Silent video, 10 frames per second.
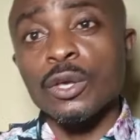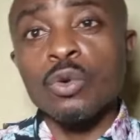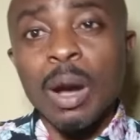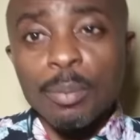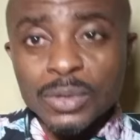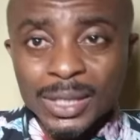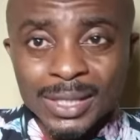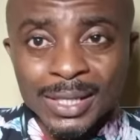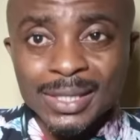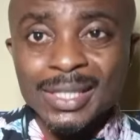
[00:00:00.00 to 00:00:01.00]
you are
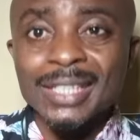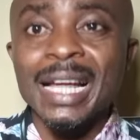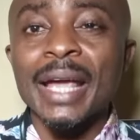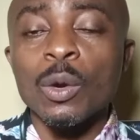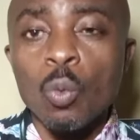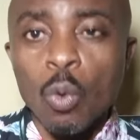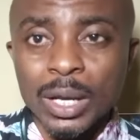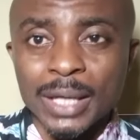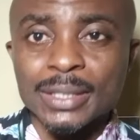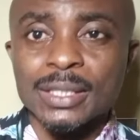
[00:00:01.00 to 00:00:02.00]
putting it either in
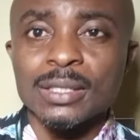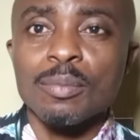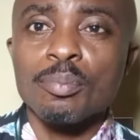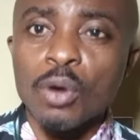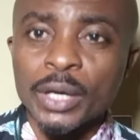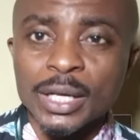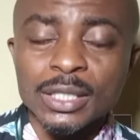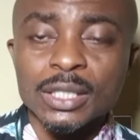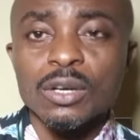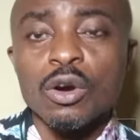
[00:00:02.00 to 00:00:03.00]
wallet
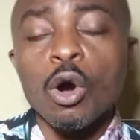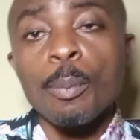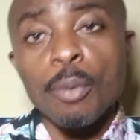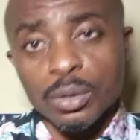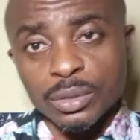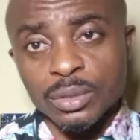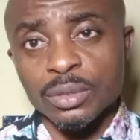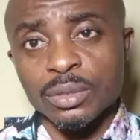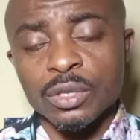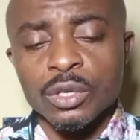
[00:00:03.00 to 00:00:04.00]
pocket or
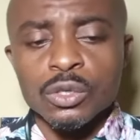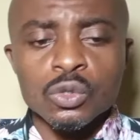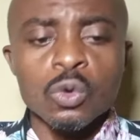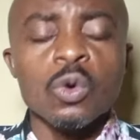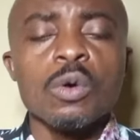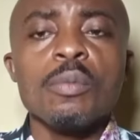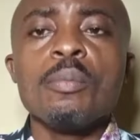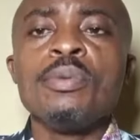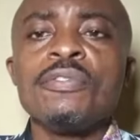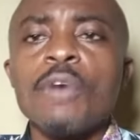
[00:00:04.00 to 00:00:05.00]
purse so
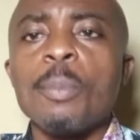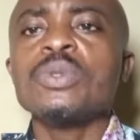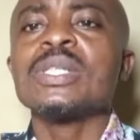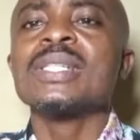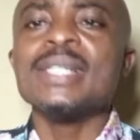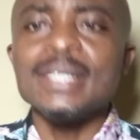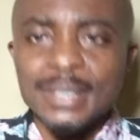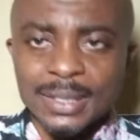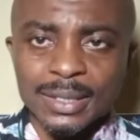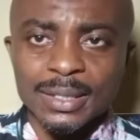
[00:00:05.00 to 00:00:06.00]
before putting
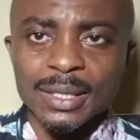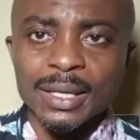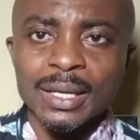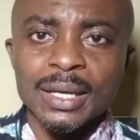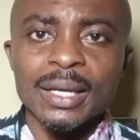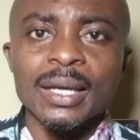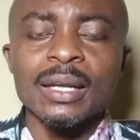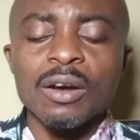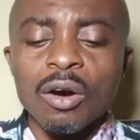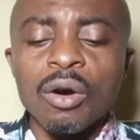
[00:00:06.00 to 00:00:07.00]
it
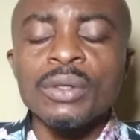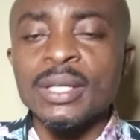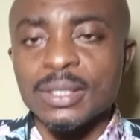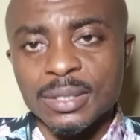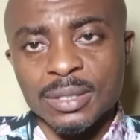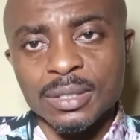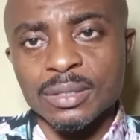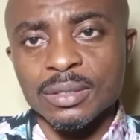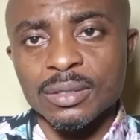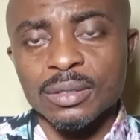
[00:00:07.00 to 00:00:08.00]
in all this
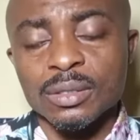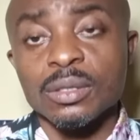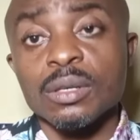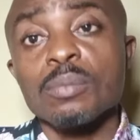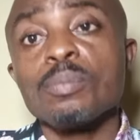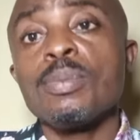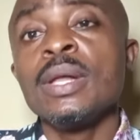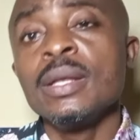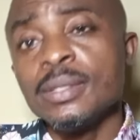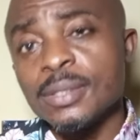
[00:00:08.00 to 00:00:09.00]

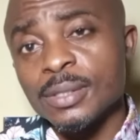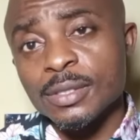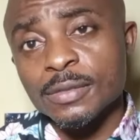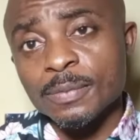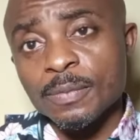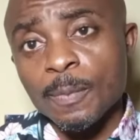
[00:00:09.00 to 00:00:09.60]
please